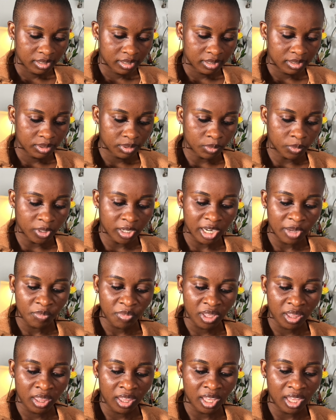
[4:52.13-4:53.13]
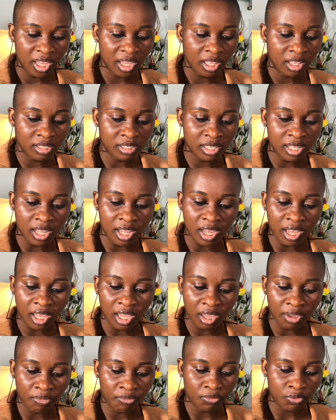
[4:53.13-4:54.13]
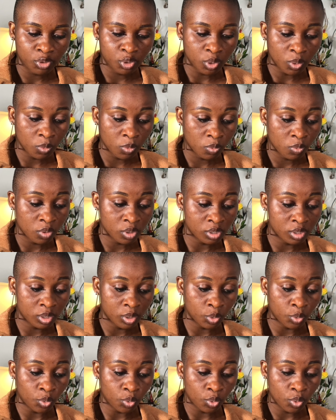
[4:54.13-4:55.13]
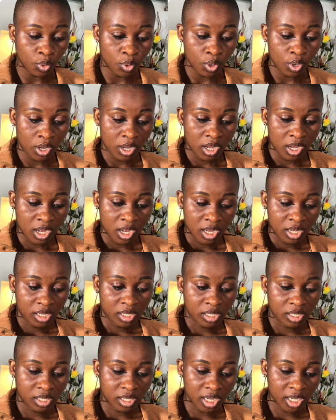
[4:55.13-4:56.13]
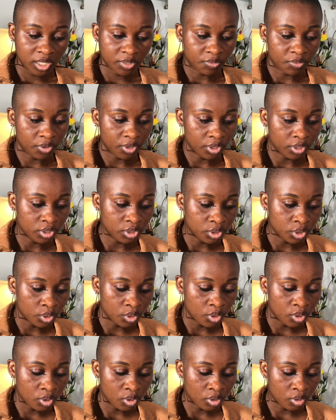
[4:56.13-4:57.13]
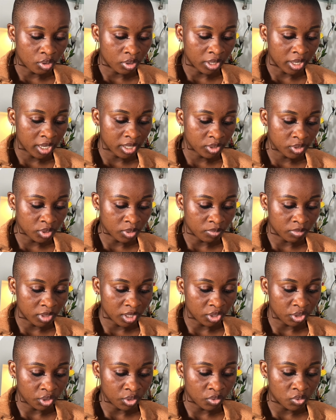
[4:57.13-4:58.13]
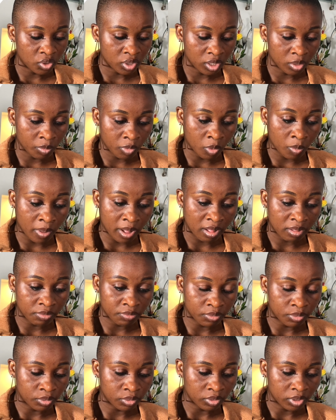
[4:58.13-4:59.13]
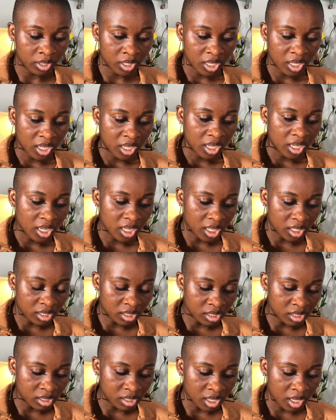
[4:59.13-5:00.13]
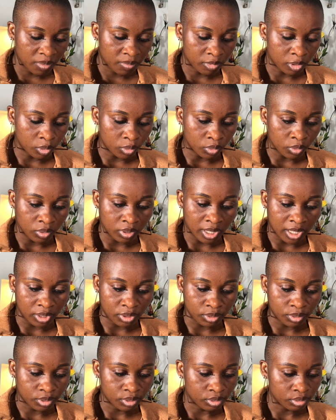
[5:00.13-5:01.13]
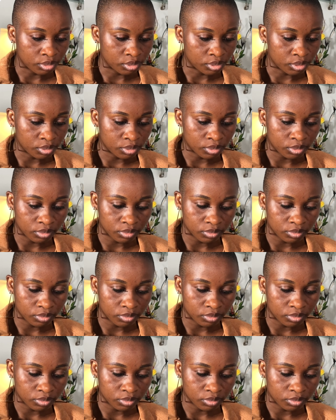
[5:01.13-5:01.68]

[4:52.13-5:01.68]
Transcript: So what I mean here is that if someone wants to search for your store or get something using a mobile phone, it's the same logo that's going to show.